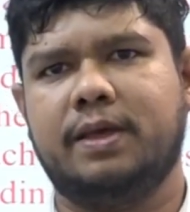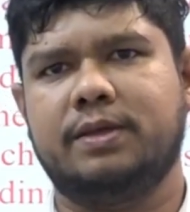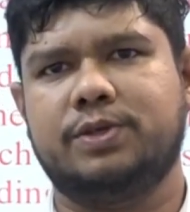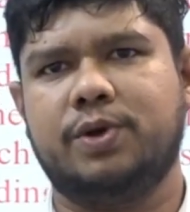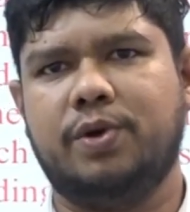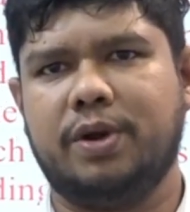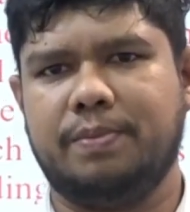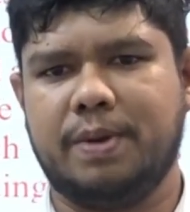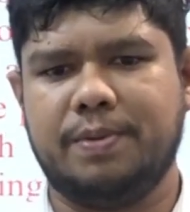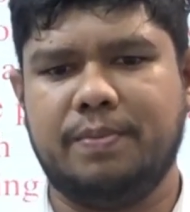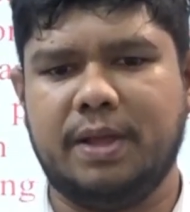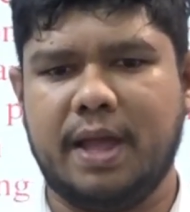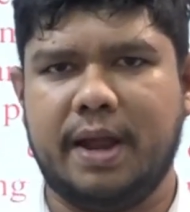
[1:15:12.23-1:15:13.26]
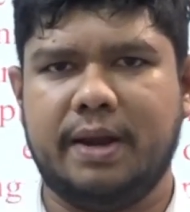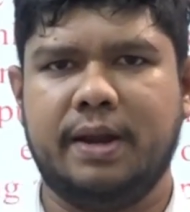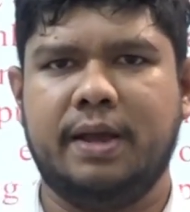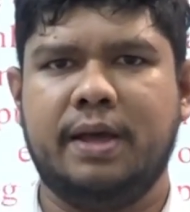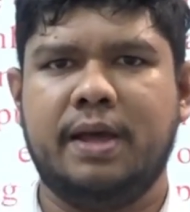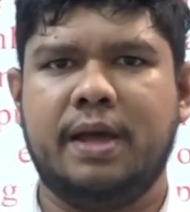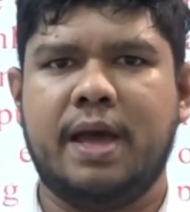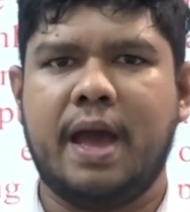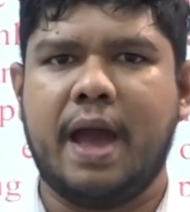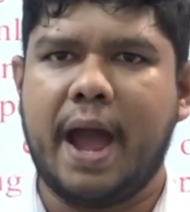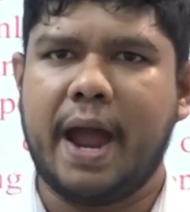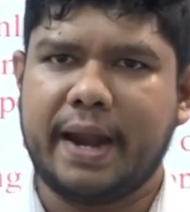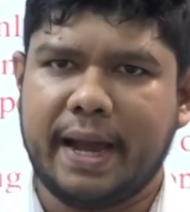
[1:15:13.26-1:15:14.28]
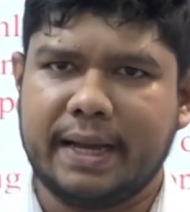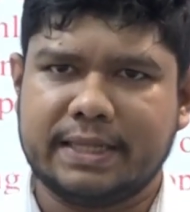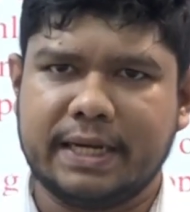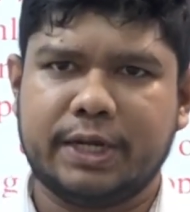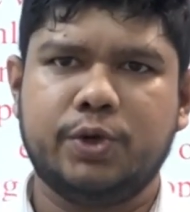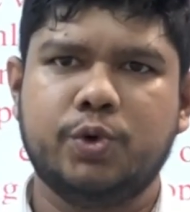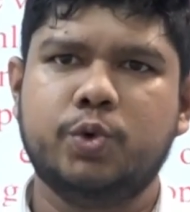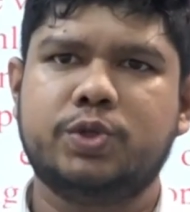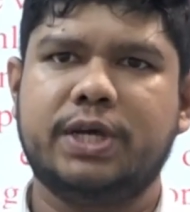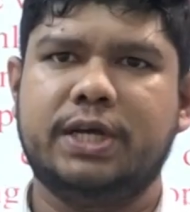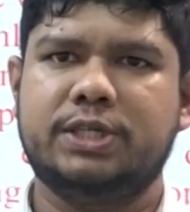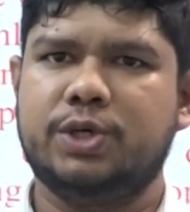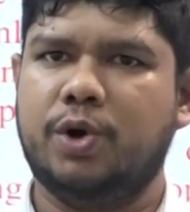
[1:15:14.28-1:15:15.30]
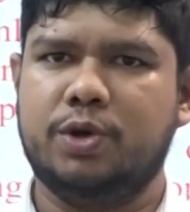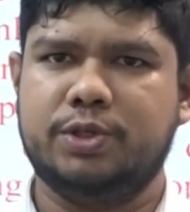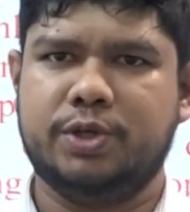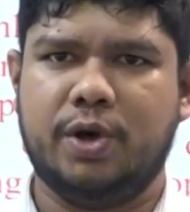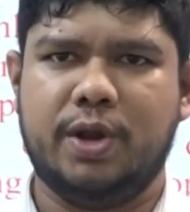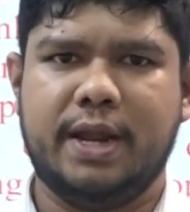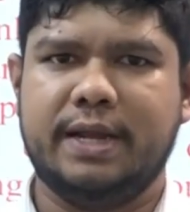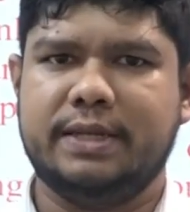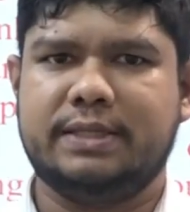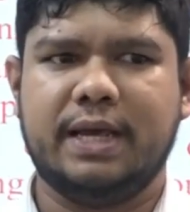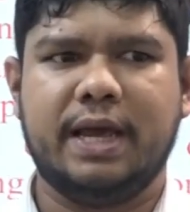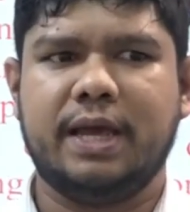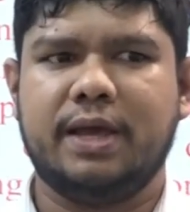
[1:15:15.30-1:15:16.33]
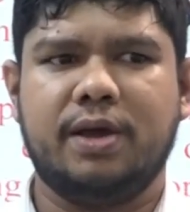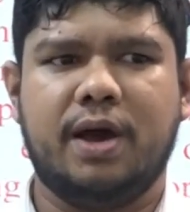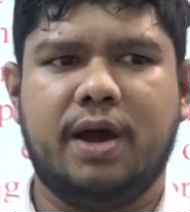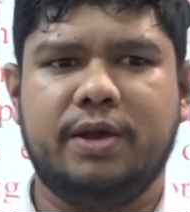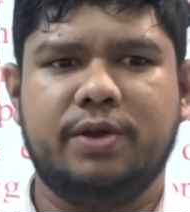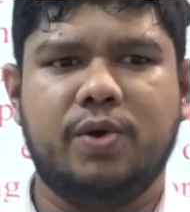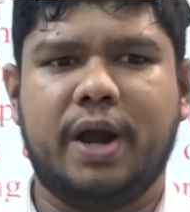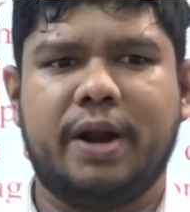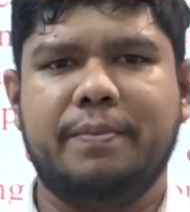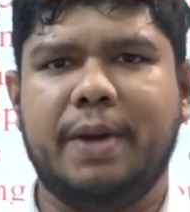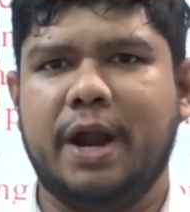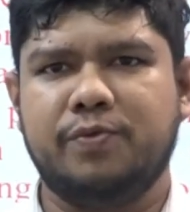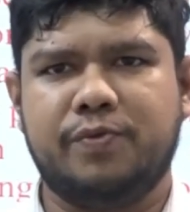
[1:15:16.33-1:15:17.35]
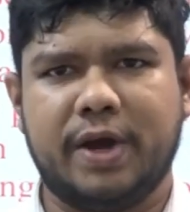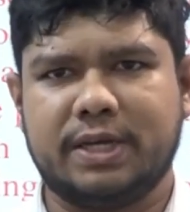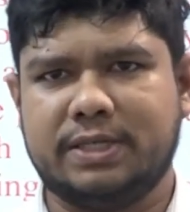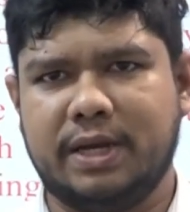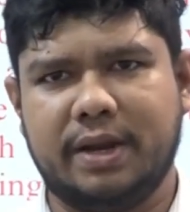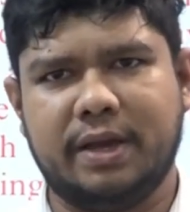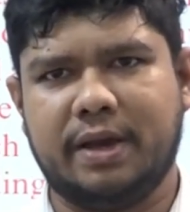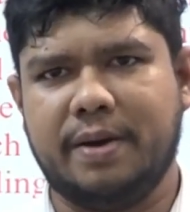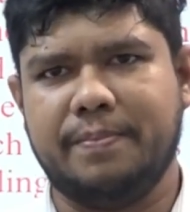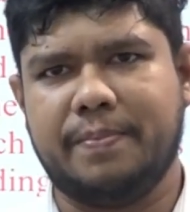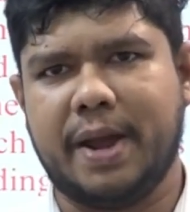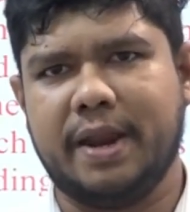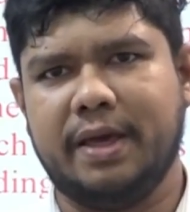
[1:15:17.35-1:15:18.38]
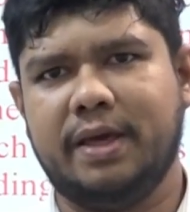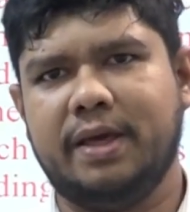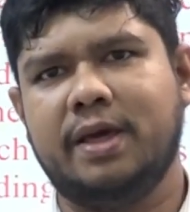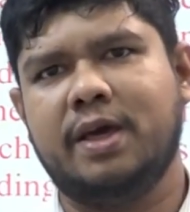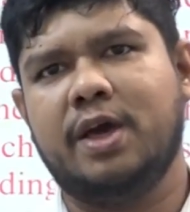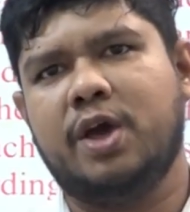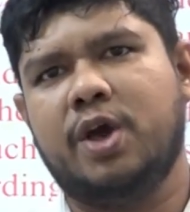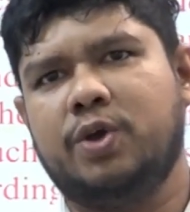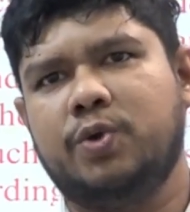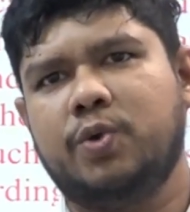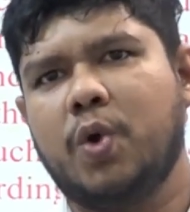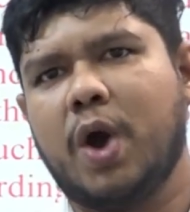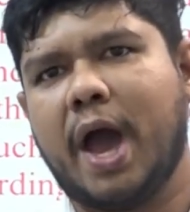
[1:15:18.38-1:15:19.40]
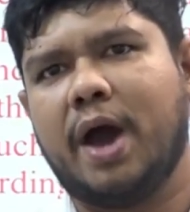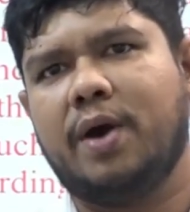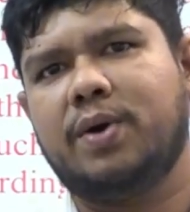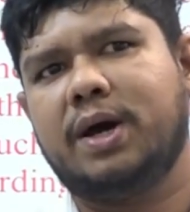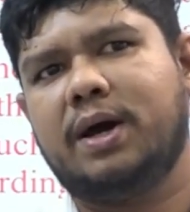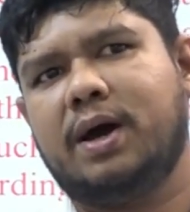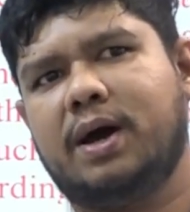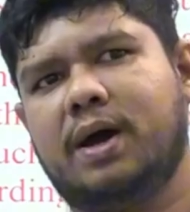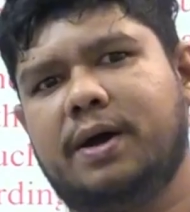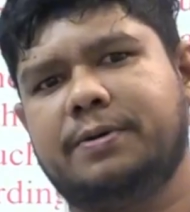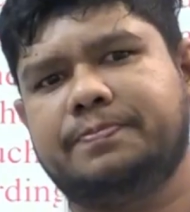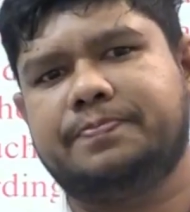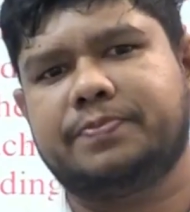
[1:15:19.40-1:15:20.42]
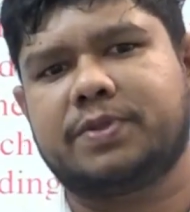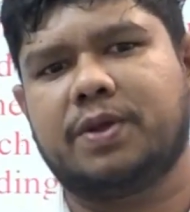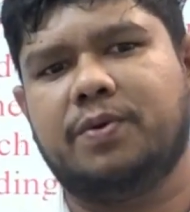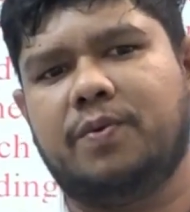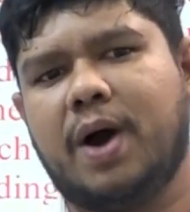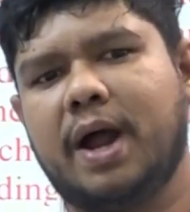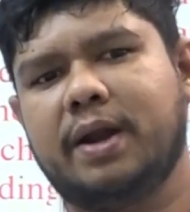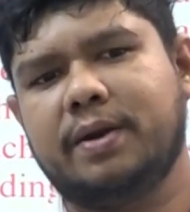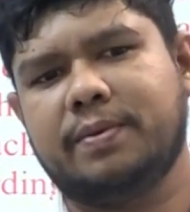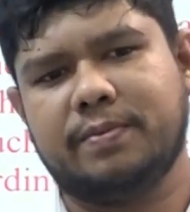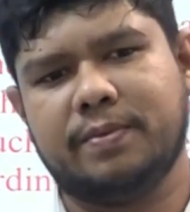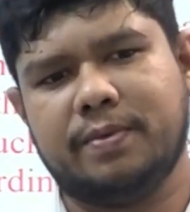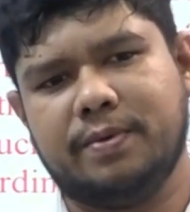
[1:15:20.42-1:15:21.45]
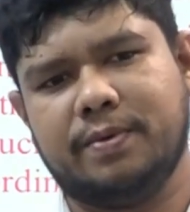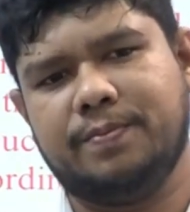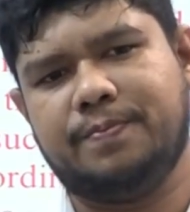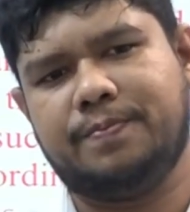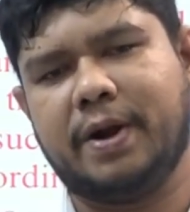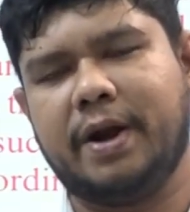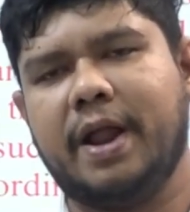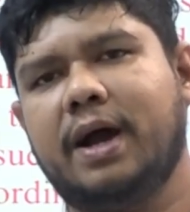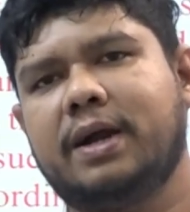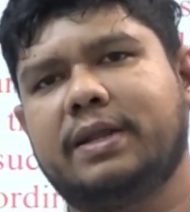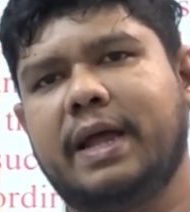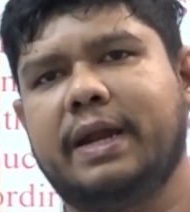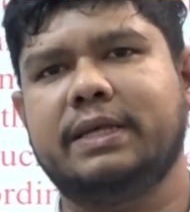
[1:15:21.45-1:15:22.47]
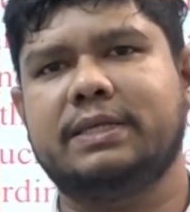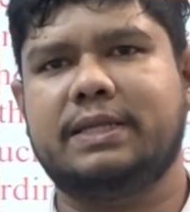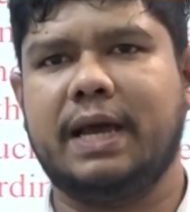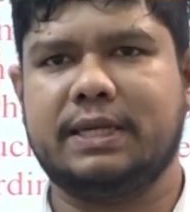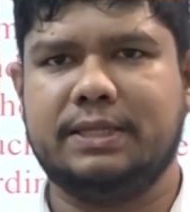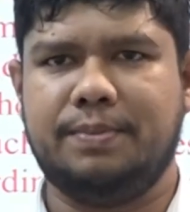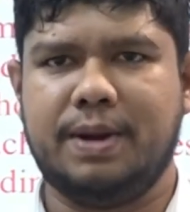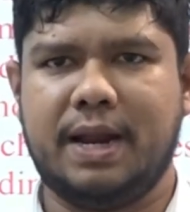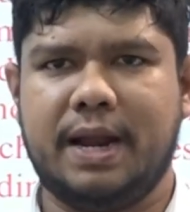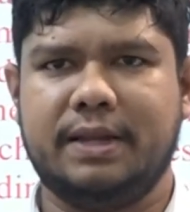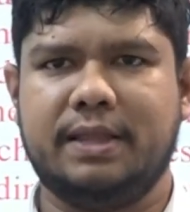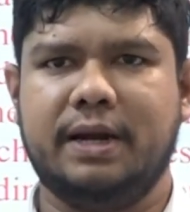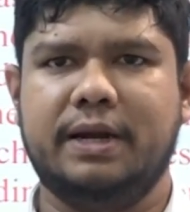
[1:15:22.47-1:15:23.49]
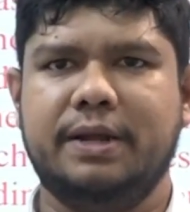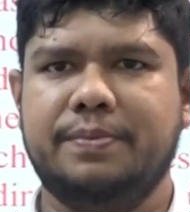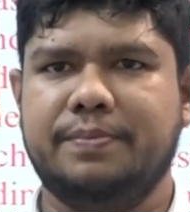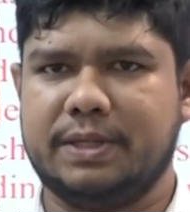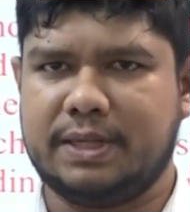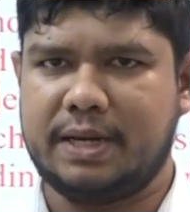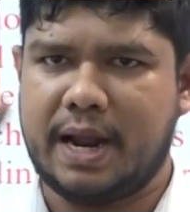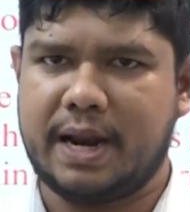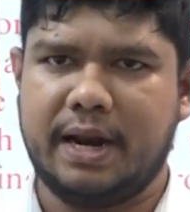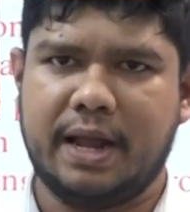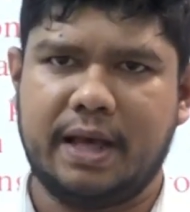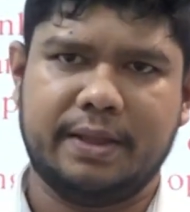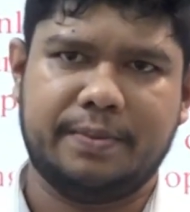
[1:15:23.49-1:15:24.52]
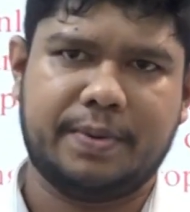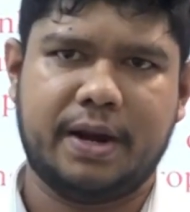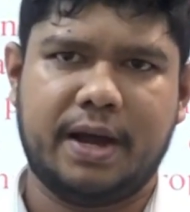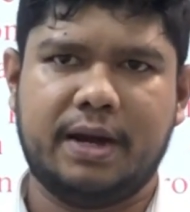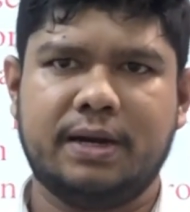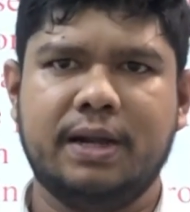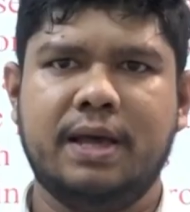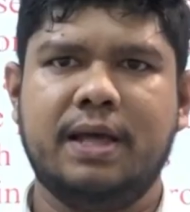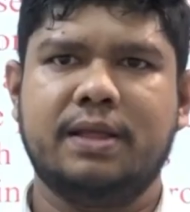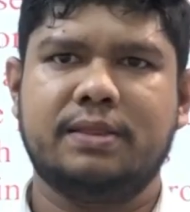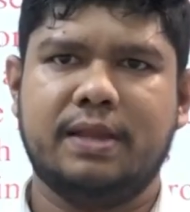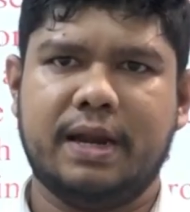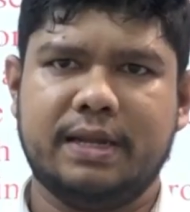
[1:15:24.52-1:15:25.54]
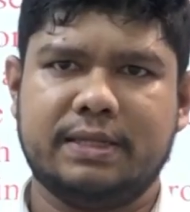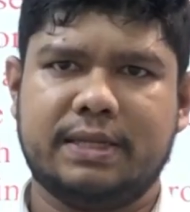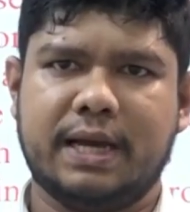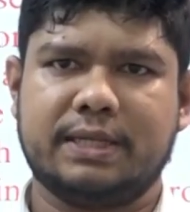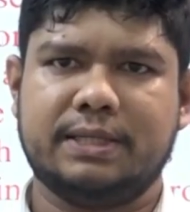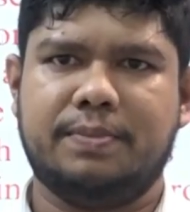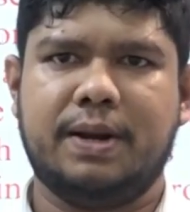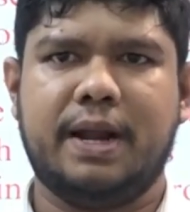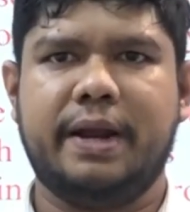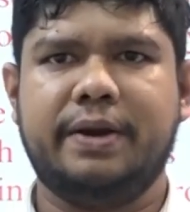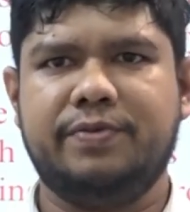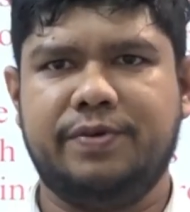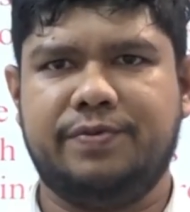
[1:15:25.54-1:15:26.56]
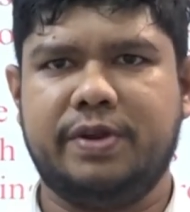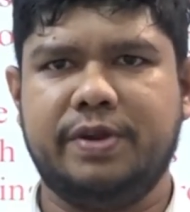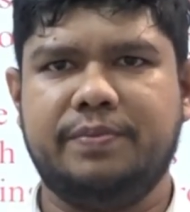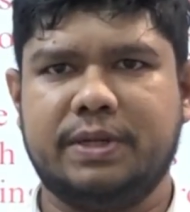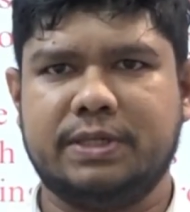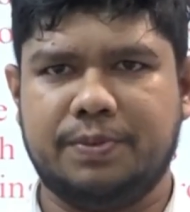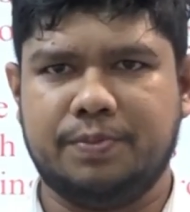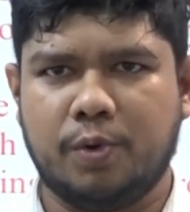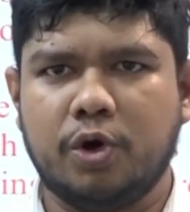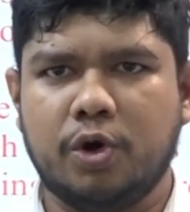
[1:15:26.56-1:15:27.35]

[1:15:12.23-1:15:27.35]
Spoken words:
So remember that. And asset usage also. Let's say you are a manufacturing company, you have a one product that is taxable at 13% and another product that is taxable at 15%.